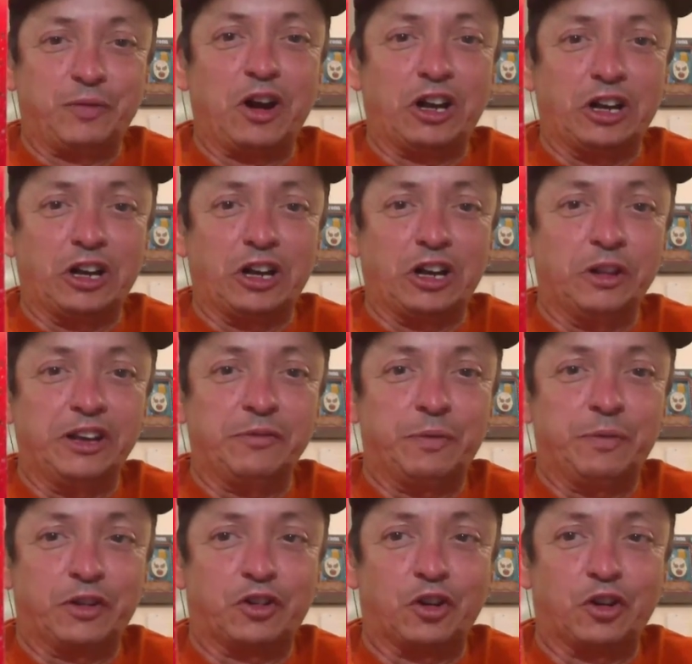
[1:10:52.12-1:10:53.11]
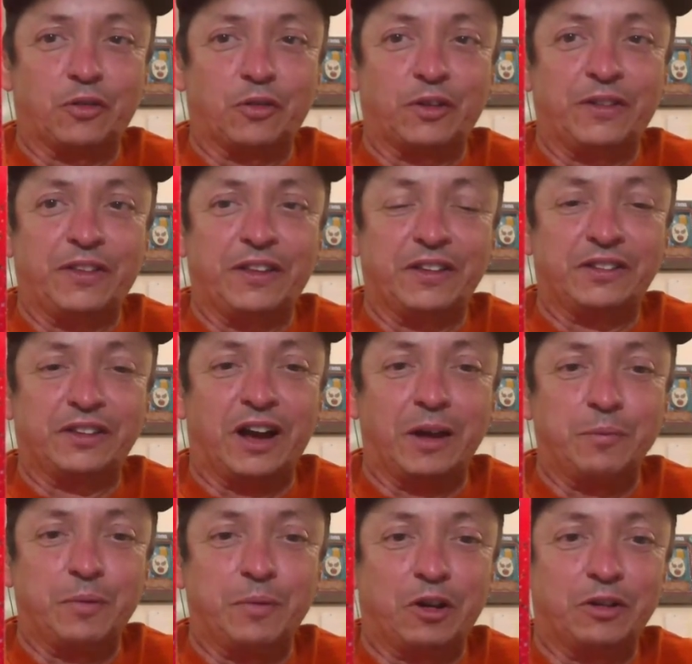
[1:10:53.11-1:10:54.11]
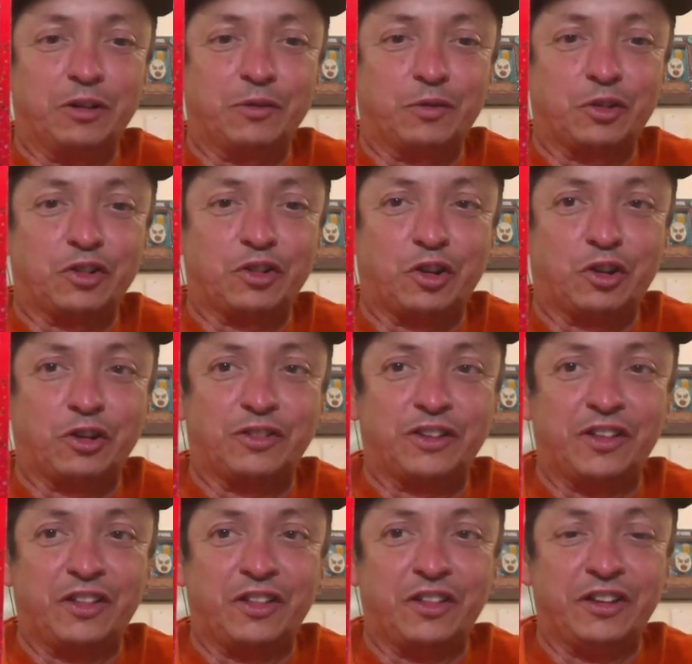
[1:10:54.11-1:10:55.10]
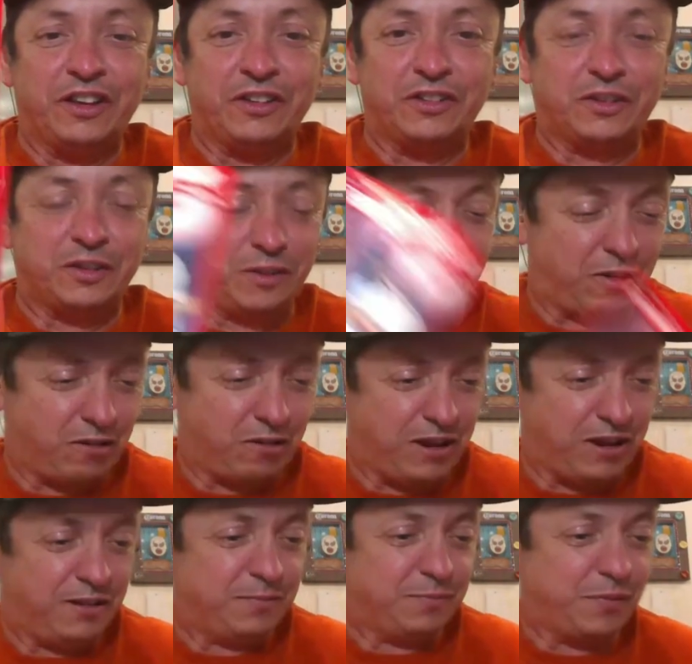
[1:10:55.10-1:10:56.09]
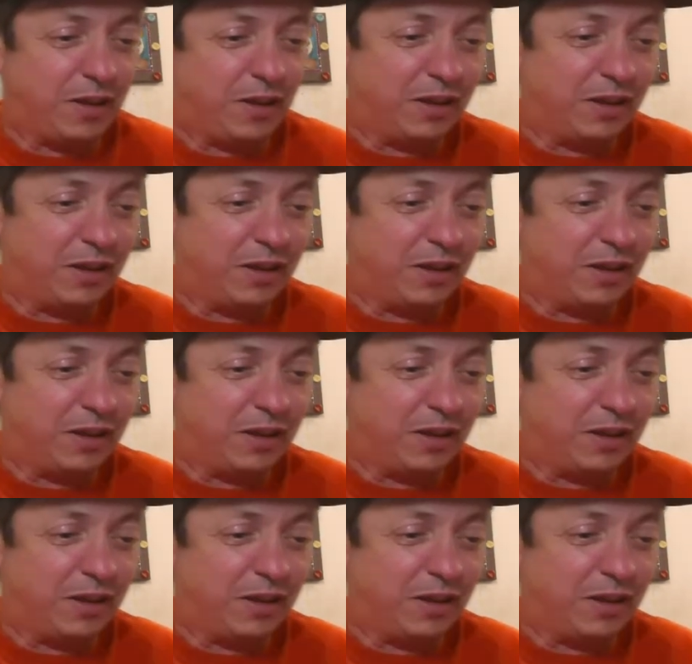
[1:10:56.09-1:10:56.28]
pitch, very good relief pitcher in this time yep. period for sure, to say the least. Yeah. All right.